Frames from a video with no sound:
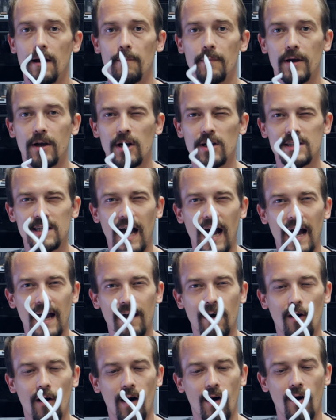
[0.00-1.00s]
because
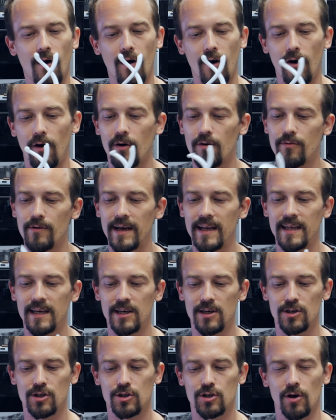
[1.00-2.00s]
I
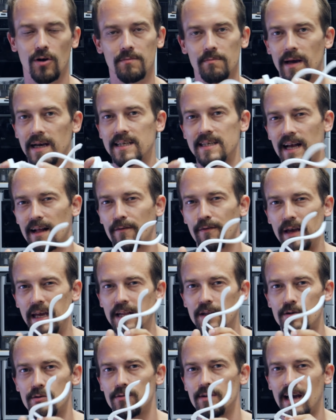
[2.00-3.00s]
already shot myself
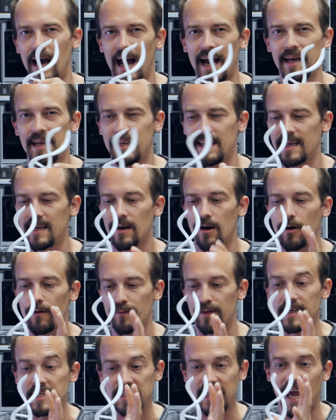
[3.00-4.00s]
into the idea
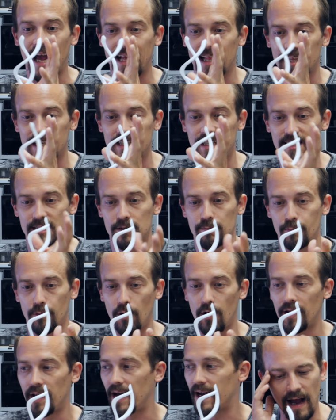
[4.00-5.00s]
of exactly this
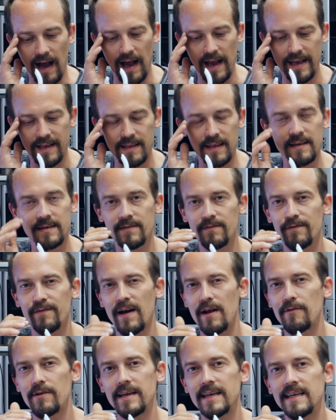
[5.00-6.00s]
product. It is
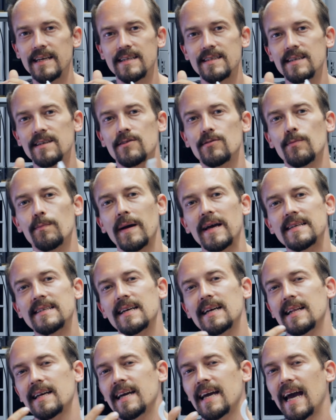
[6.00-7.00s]
very easy to
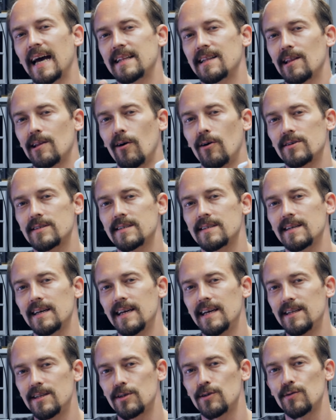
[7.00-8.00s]
basically get lost
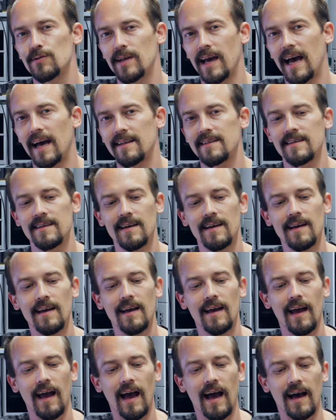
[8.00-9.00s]
into that
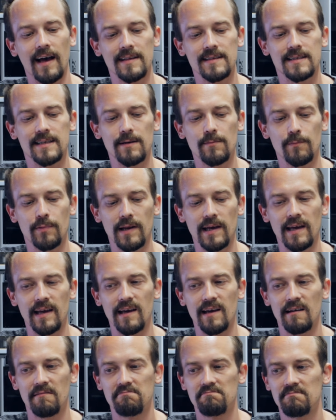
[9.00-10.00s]
and
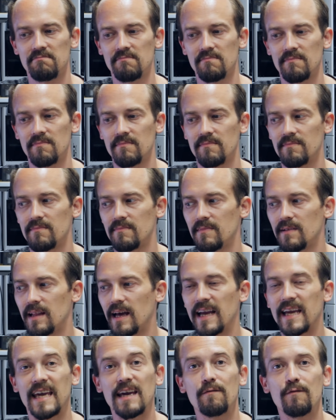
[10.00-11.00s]
simply
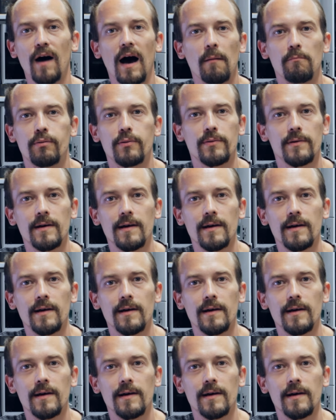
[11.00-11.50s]
like give up.